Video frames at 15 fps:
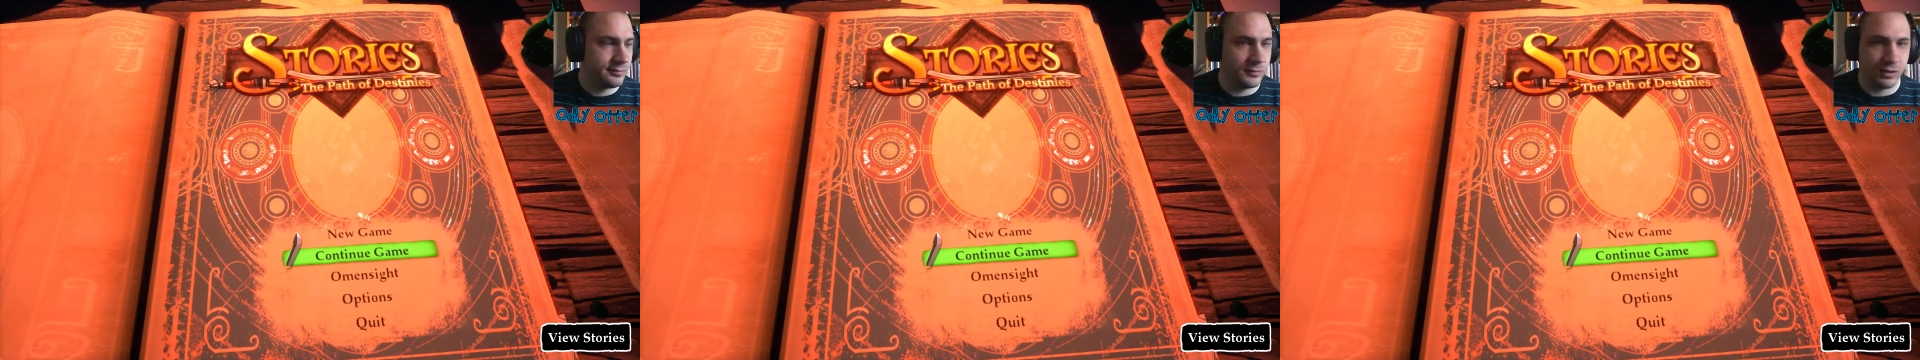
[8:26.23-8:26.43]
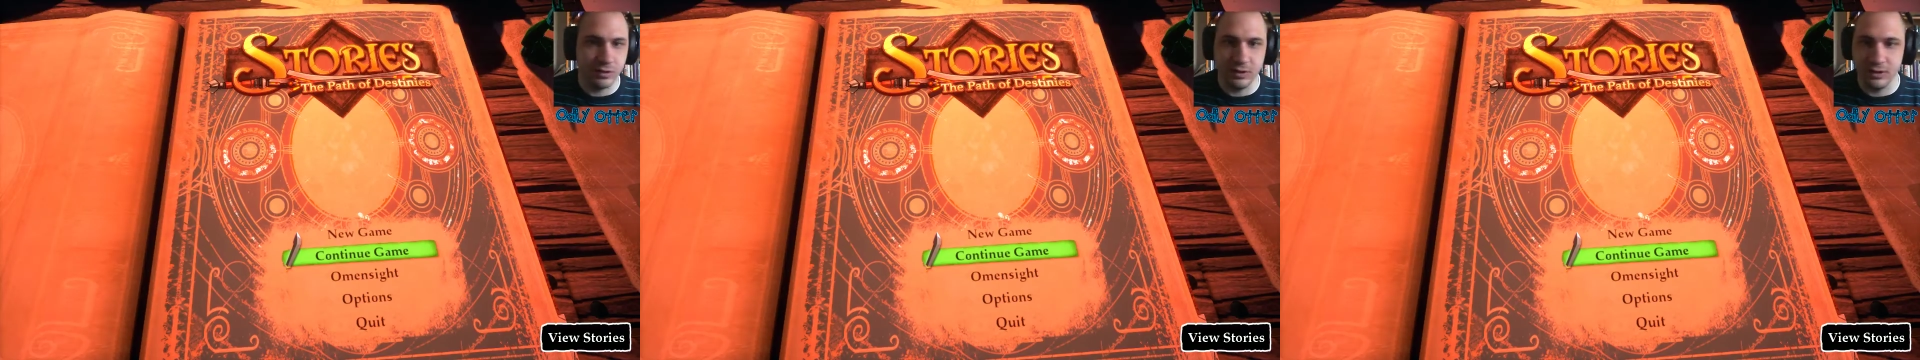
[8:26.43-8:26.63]

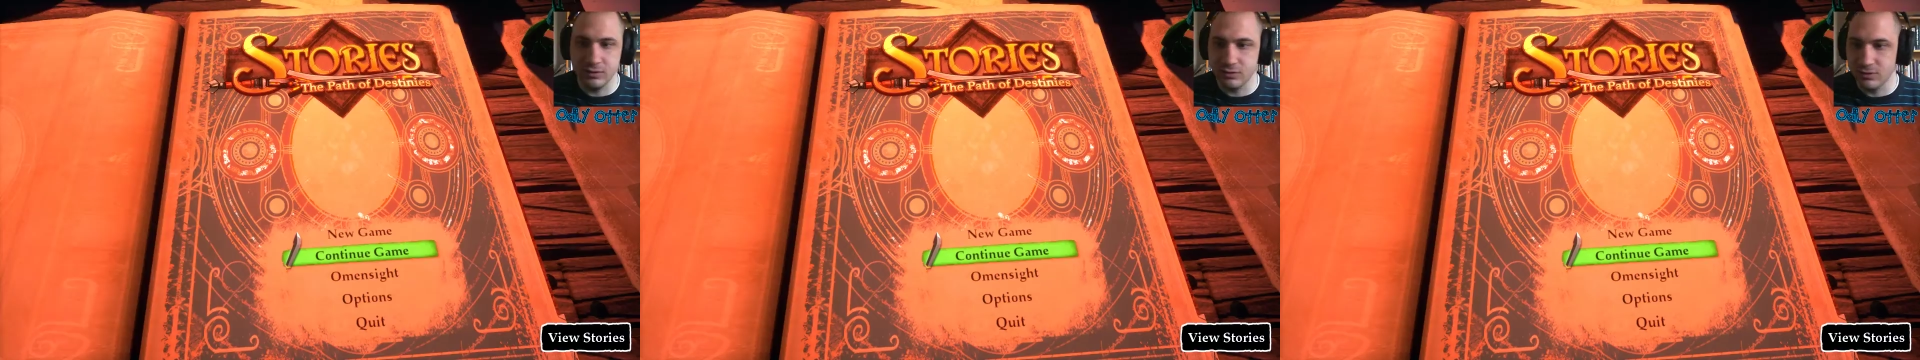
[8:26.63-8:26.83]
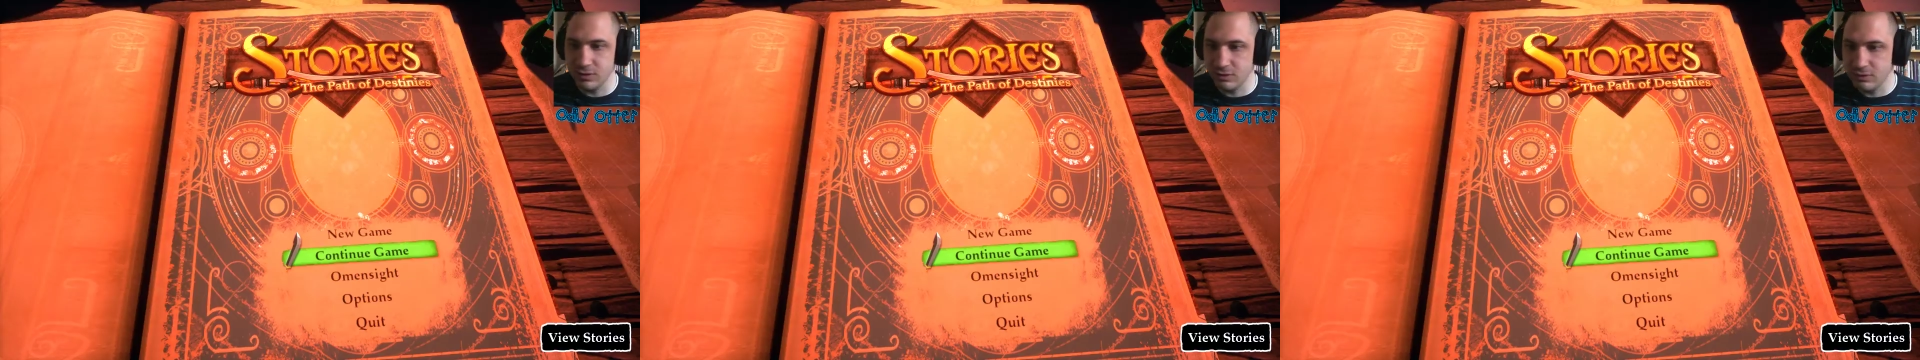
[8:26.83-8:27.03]
Great.
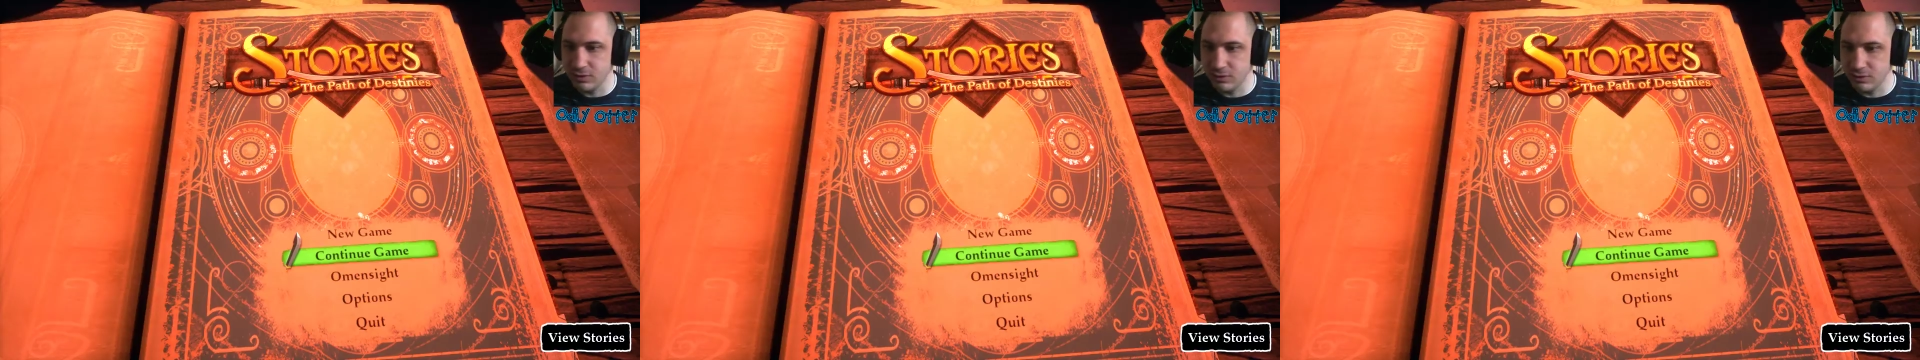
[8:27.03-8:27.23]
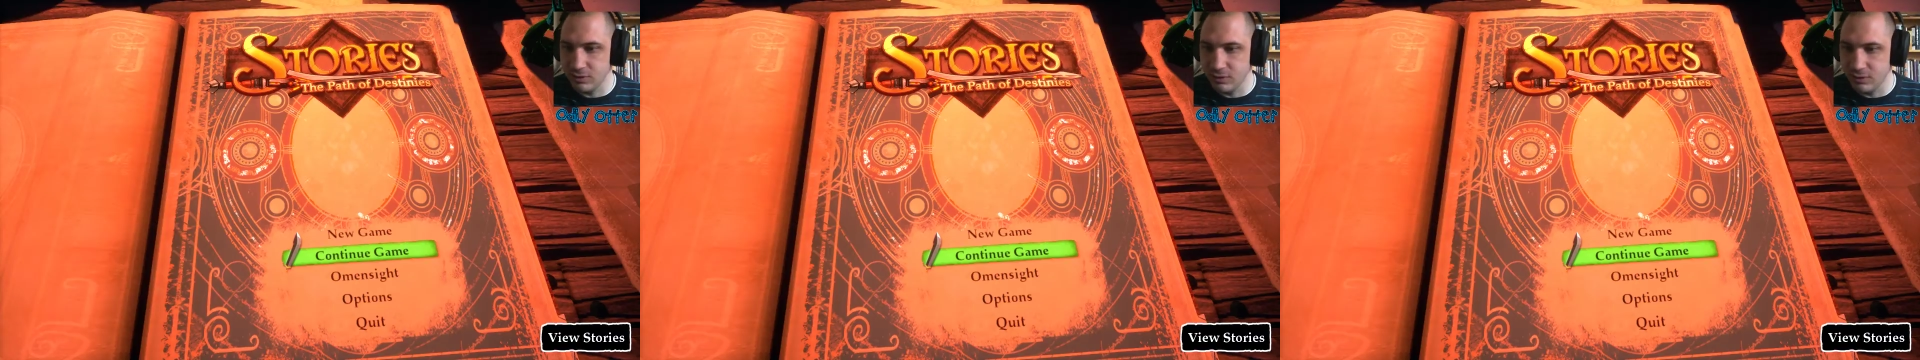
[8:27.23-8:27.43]

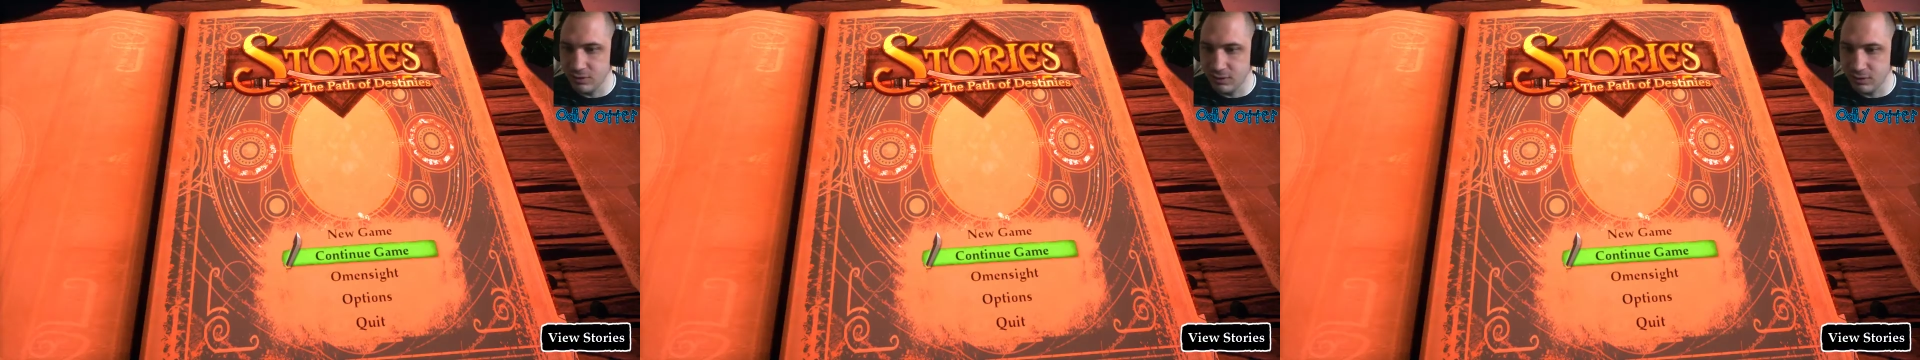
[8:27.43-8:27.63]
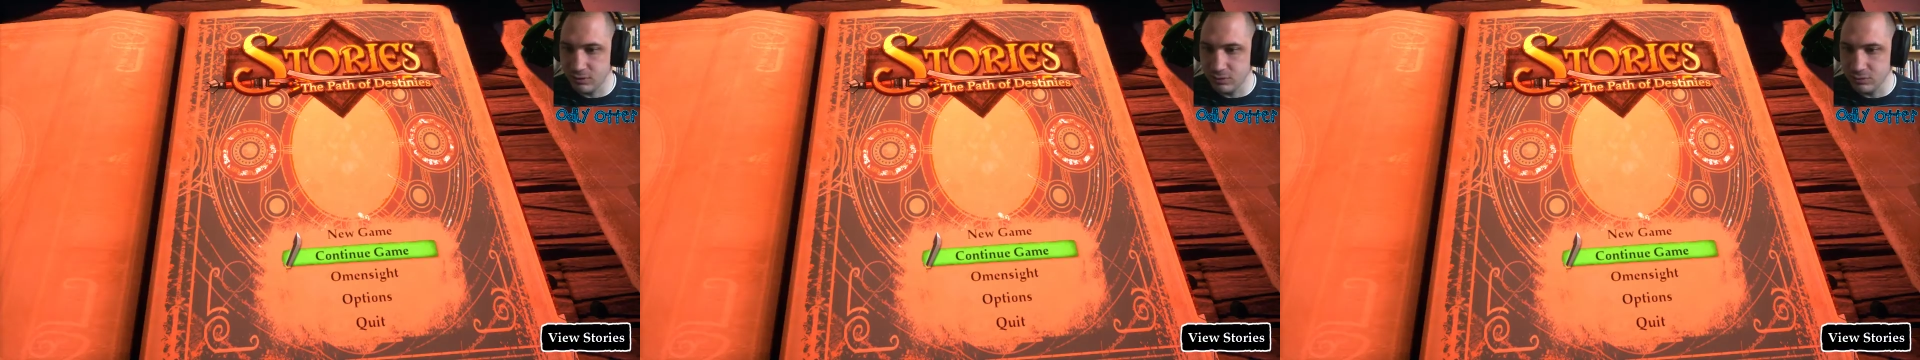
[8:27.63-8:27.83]

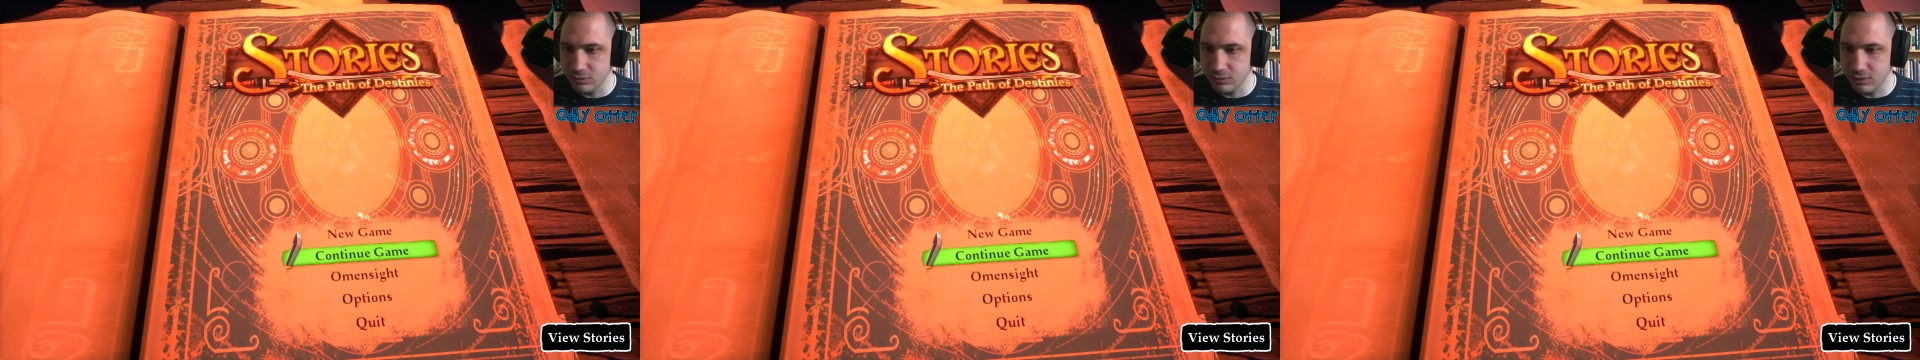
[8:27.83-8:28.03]
Okay, cool.